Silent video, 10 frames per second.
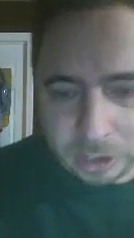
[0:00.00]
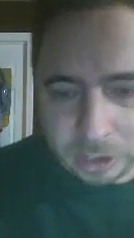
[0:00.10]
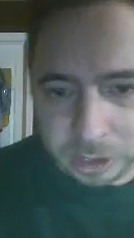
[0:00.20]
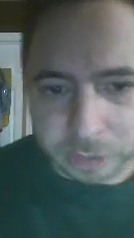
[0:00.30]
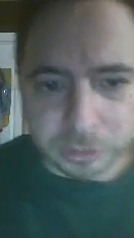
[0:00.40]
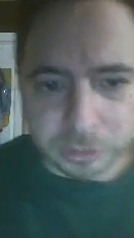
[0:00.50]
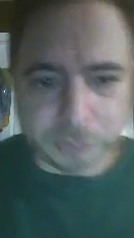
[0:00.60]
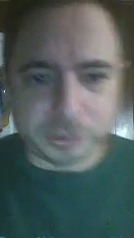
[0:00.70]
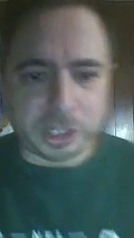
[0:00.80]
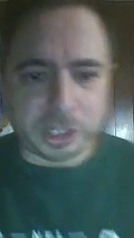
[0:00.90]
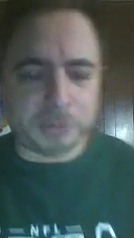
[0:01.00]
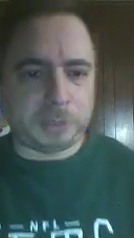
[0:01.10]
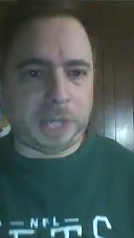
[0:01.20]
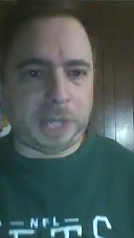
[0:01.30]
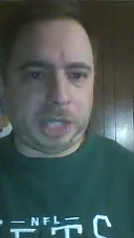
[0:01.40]
And the ref
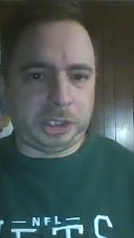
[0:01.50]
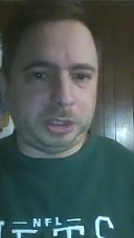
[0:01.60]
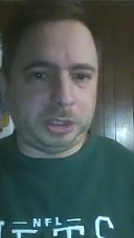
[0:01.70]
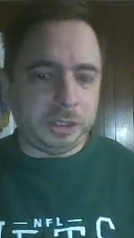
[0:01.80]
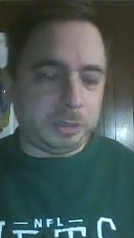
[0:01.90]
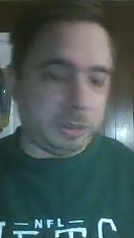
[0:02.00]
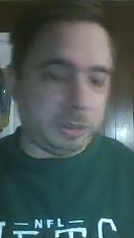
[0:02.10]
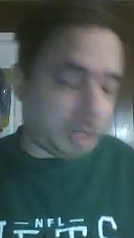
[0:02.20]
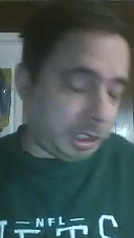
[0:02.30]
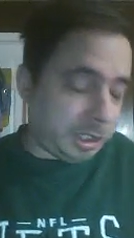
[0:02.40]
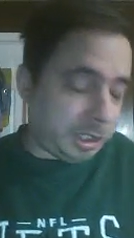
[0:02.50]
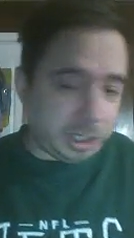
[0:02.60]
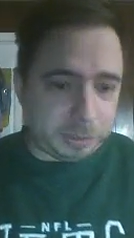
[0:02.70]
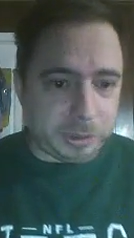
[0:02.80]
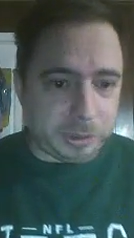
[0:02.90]
stops the match, I
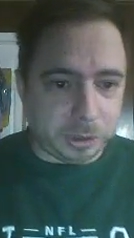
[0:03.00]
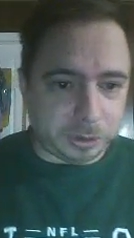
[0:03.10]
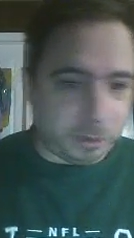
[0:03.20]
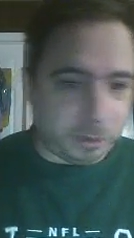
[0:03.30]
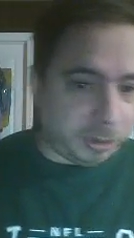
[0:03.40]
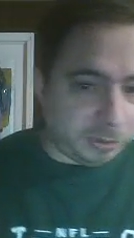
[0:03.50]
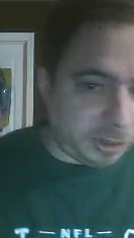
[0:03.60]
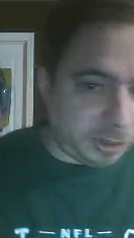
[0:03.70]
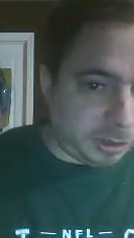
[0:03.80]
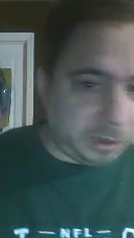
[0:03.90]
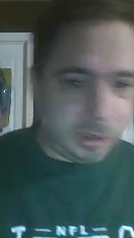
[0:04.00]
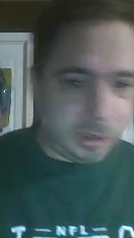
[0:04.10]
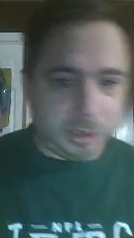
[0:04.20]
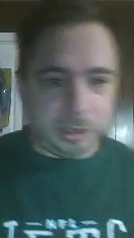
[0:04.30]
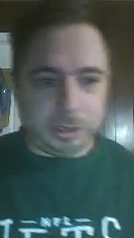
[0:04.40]
guess because of uh,
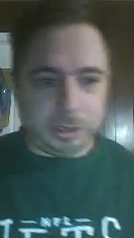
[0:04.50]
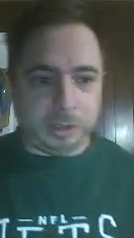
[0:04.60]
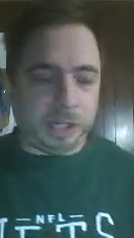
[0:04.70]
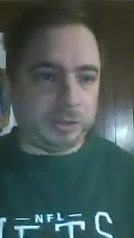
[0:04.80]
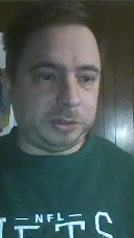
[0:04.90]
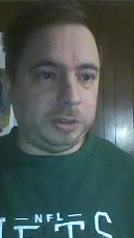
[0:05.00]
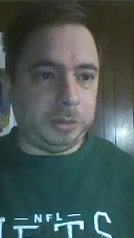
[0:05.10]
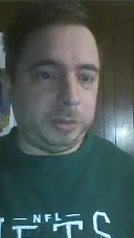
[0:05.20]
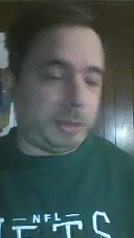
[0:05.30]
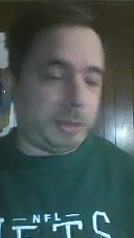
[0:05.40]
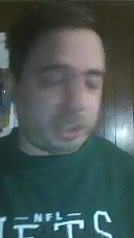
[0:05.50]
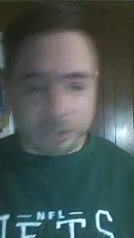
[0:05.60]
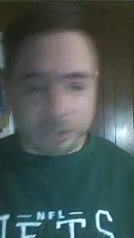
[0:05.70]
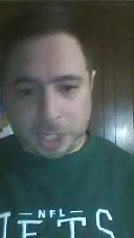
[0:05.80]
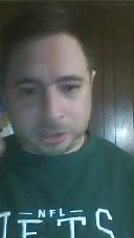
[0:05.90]
you know after he probably
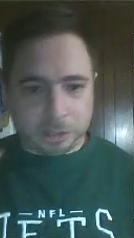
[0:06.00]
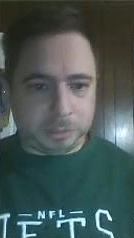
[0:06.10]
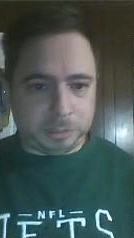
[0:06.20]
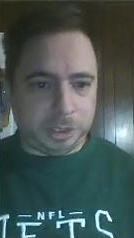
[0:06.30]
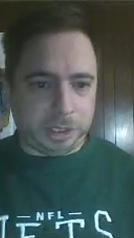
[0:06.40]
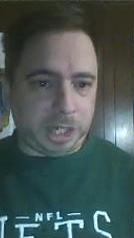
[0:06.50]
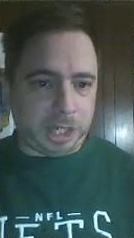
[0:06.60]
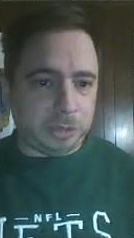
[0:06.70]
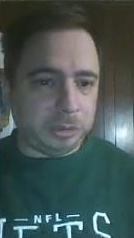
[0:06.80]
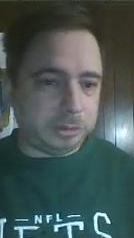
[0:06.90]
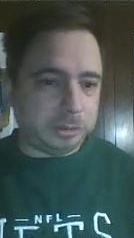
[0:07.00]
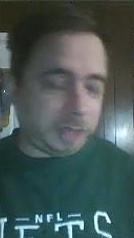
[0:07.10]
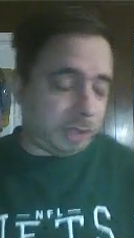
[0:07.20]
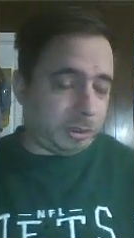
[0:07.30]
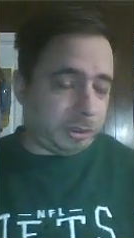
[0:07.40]
got knocked completely out.
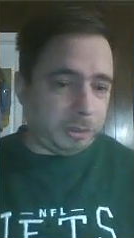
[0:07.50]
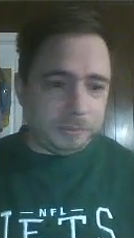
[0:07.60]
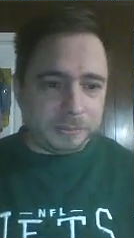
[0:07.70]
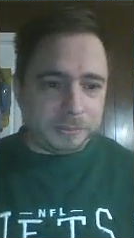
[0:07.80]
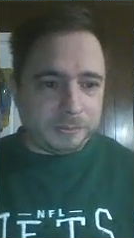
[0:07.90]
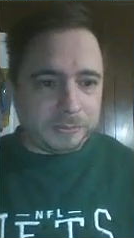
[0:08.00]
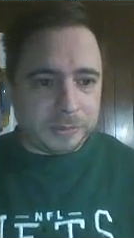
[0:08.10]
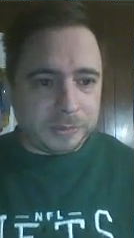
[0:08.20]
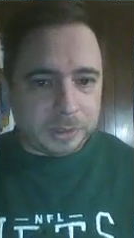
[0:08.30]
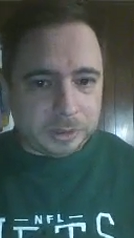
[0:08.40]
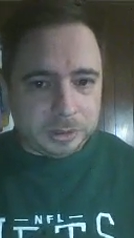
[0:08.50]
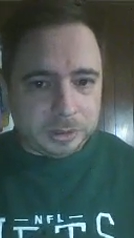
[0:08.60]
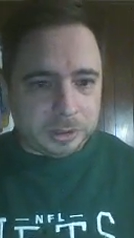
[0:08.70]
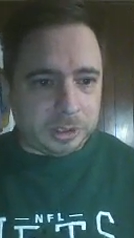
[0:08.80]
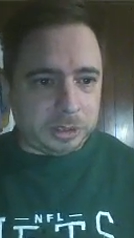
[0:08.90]
I don't know.
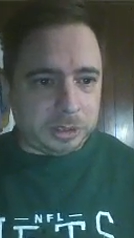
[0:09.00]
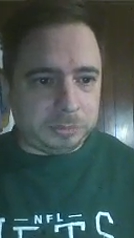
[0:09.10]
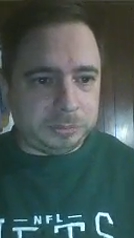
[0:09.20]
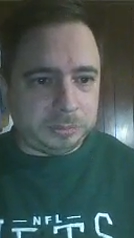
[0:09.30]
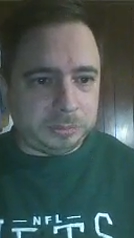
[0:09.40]
Um,